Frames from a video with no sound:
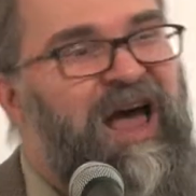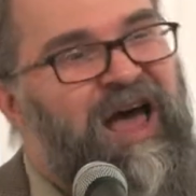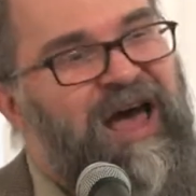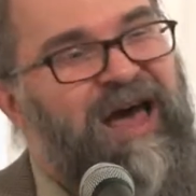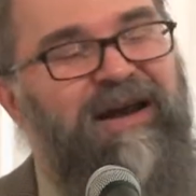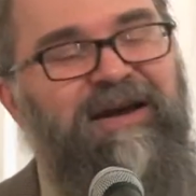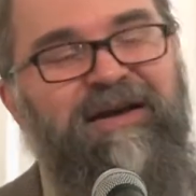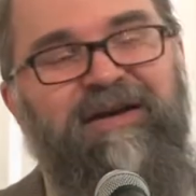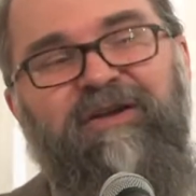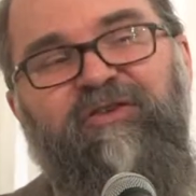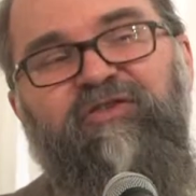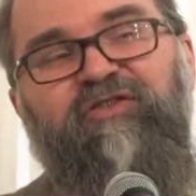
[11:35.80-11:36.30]

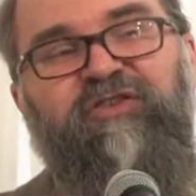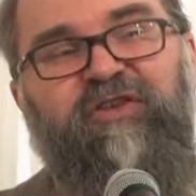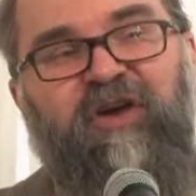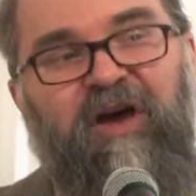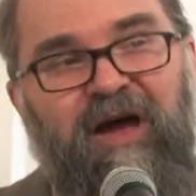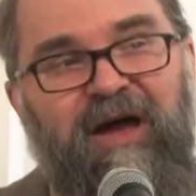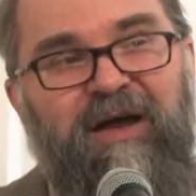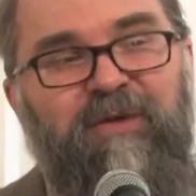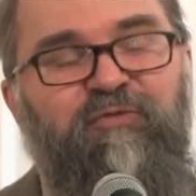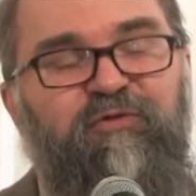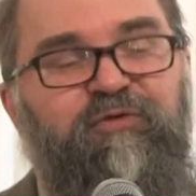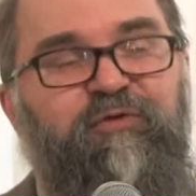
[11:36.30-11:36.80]
And it is
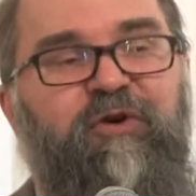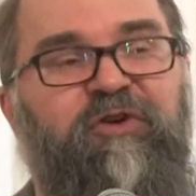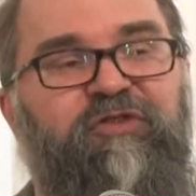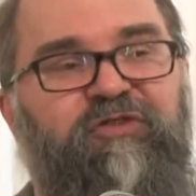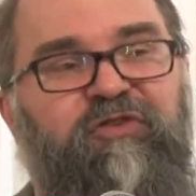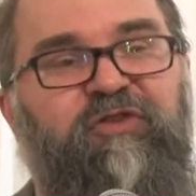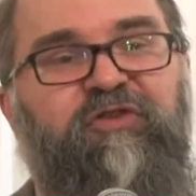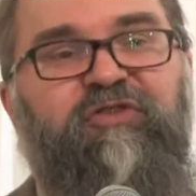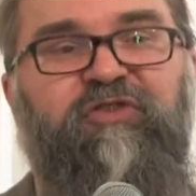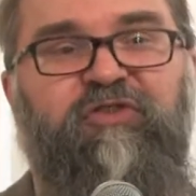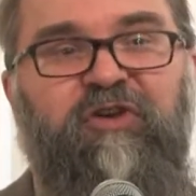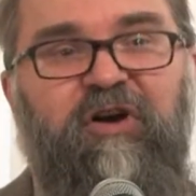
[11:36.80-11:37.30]
time for us
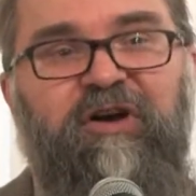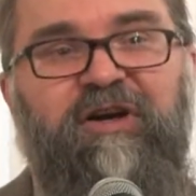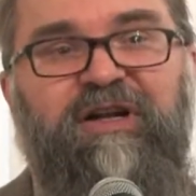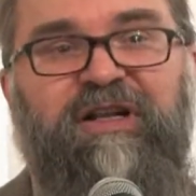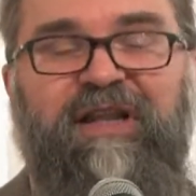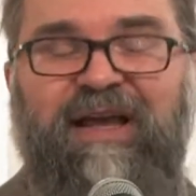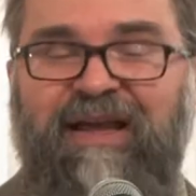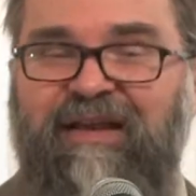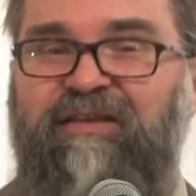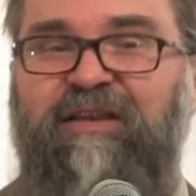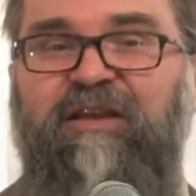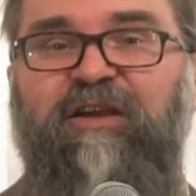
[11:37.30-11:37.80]
to start
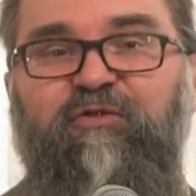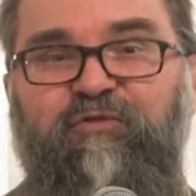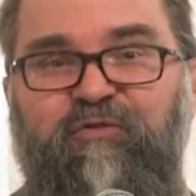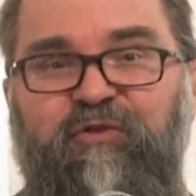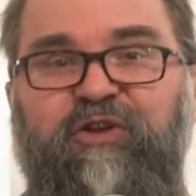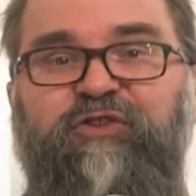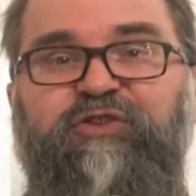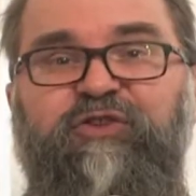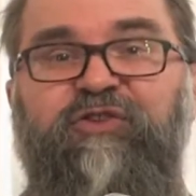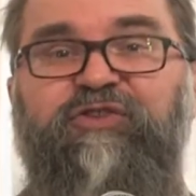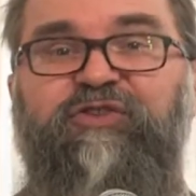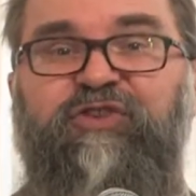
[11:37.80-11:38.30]
electing
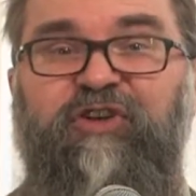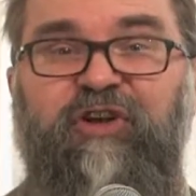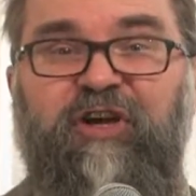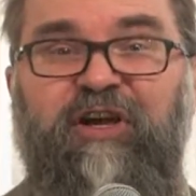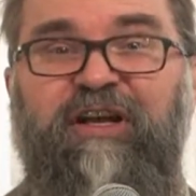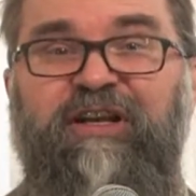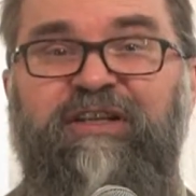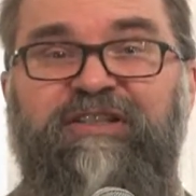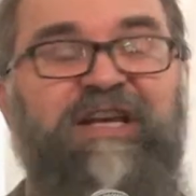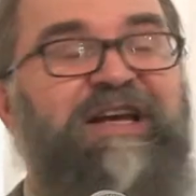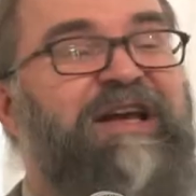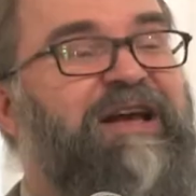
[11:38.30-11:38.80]
officials that are going
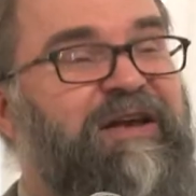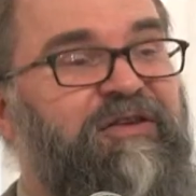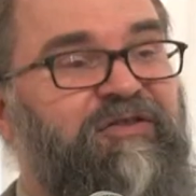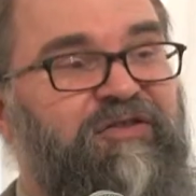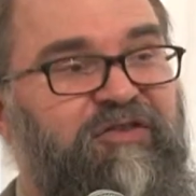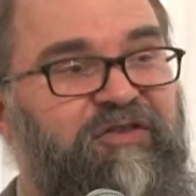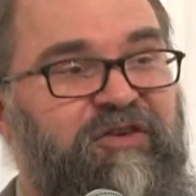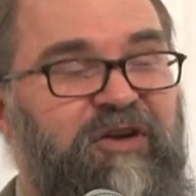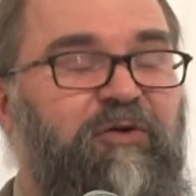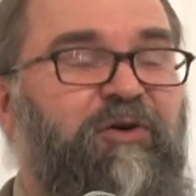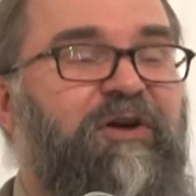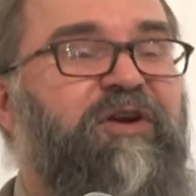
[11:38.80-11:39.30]
to take it
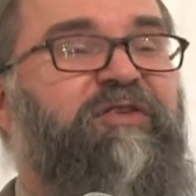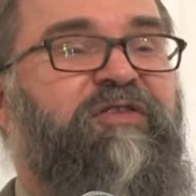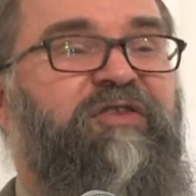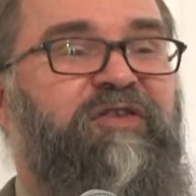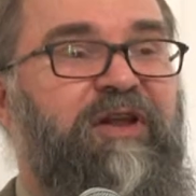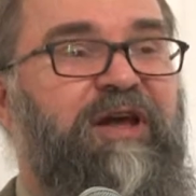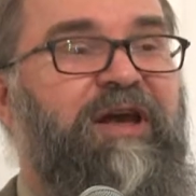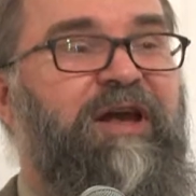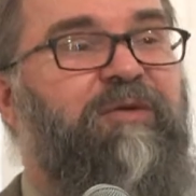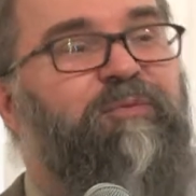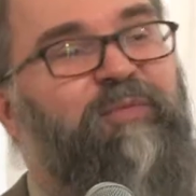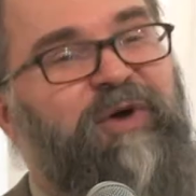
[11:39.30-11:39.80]

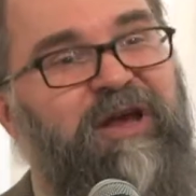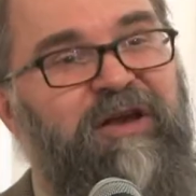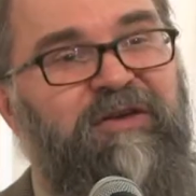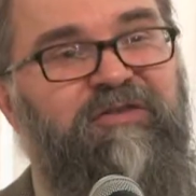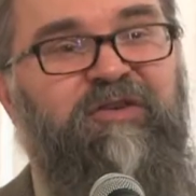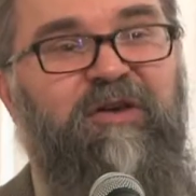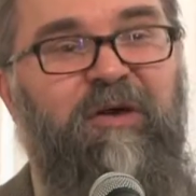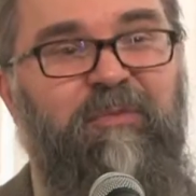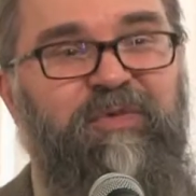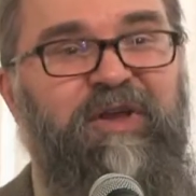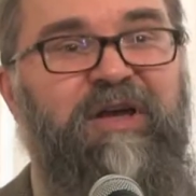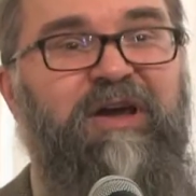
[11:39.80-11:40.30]
seriously and pay
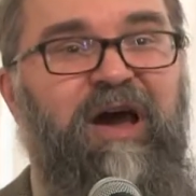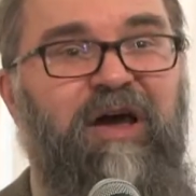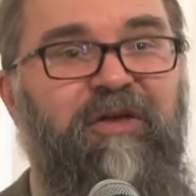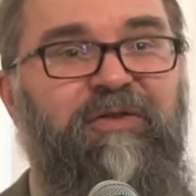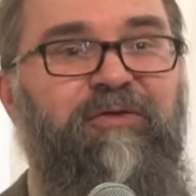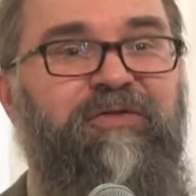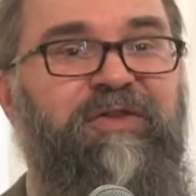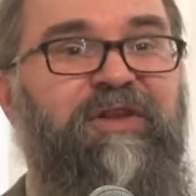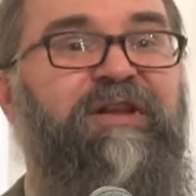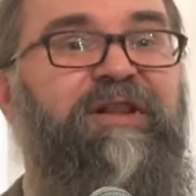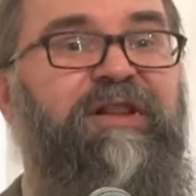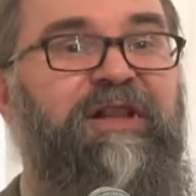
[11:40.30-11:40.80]
something other
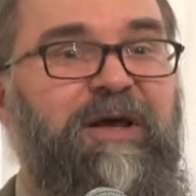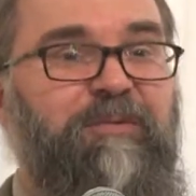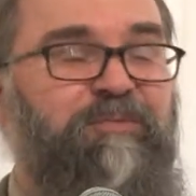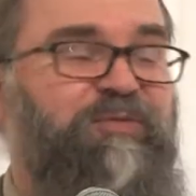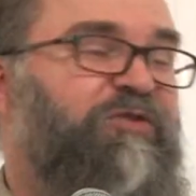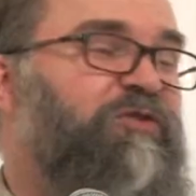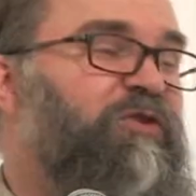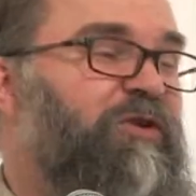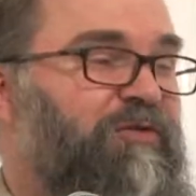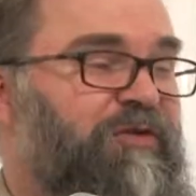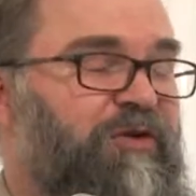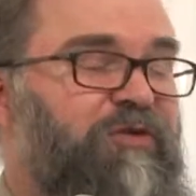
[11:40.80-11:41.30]
than lip
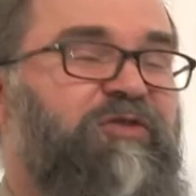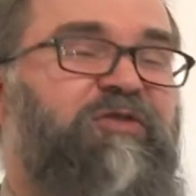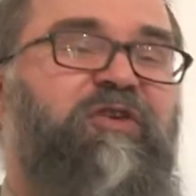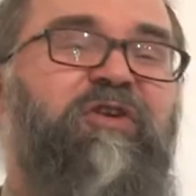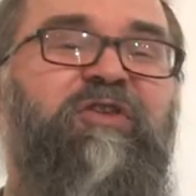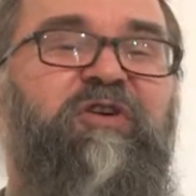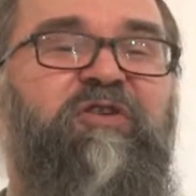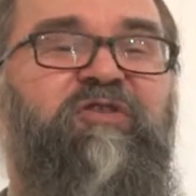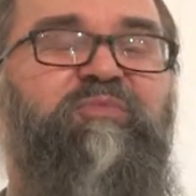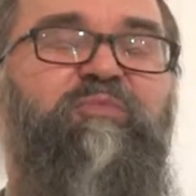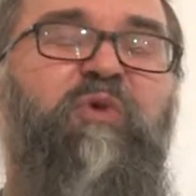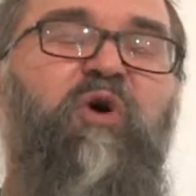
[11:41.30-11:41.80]
service to
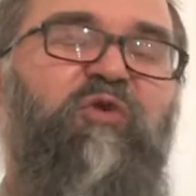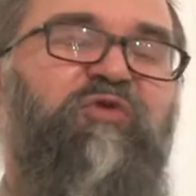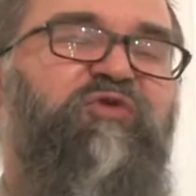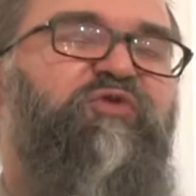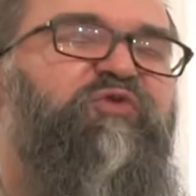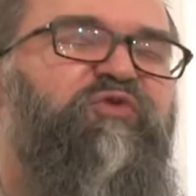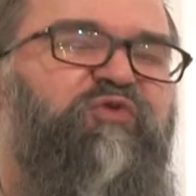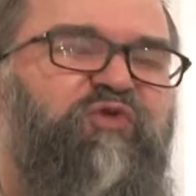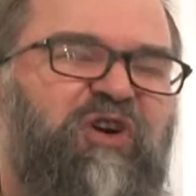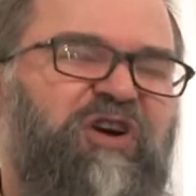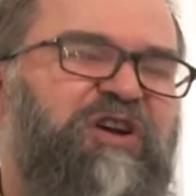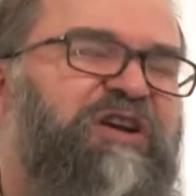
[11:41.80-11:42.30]
this most
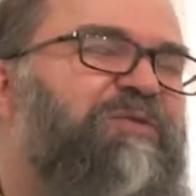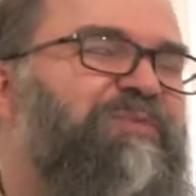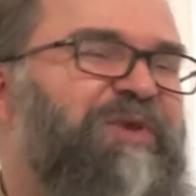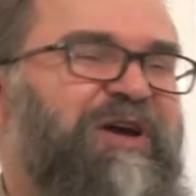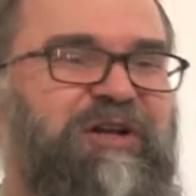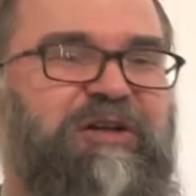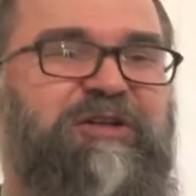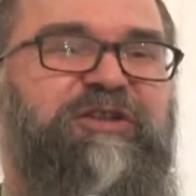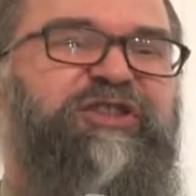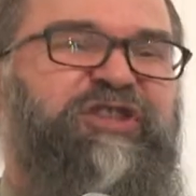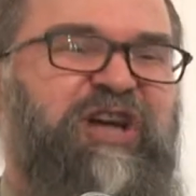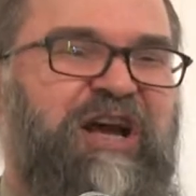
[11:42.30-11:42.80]

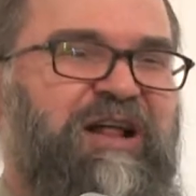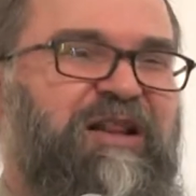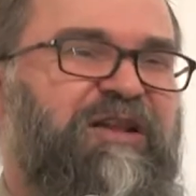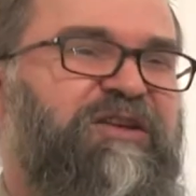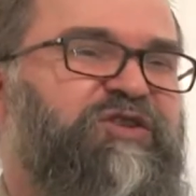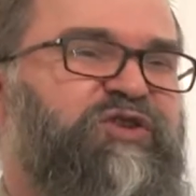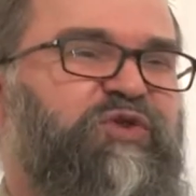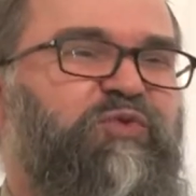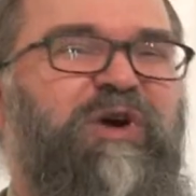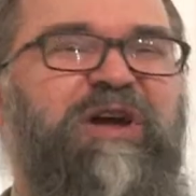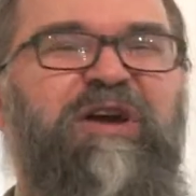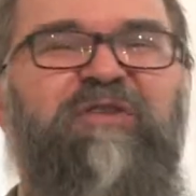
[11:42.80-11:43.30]
fundamental
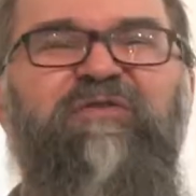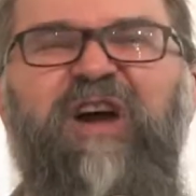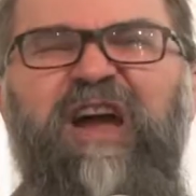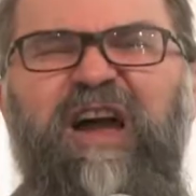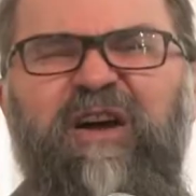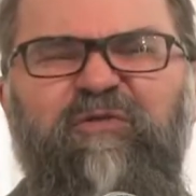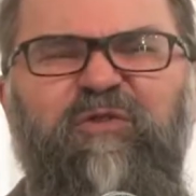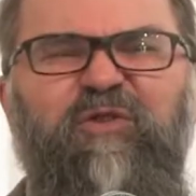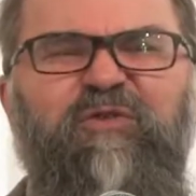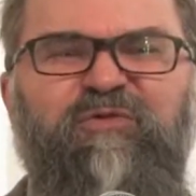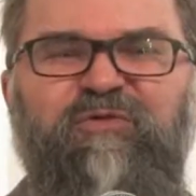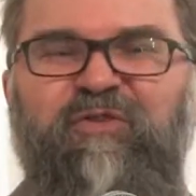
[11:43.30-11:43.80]
challenge that we have
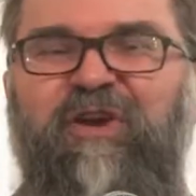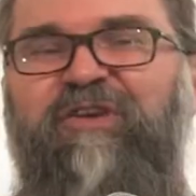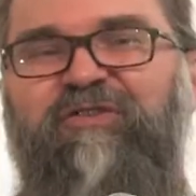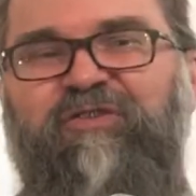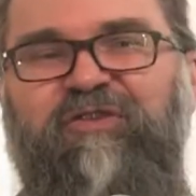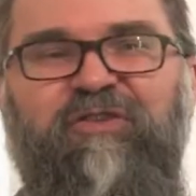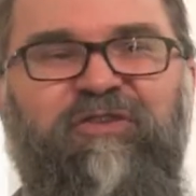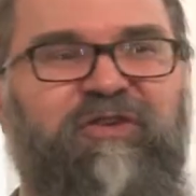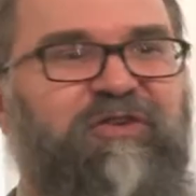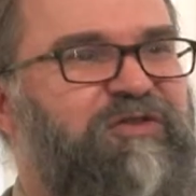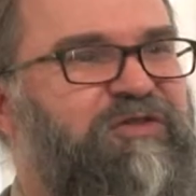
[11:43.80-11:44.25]
ever faced as a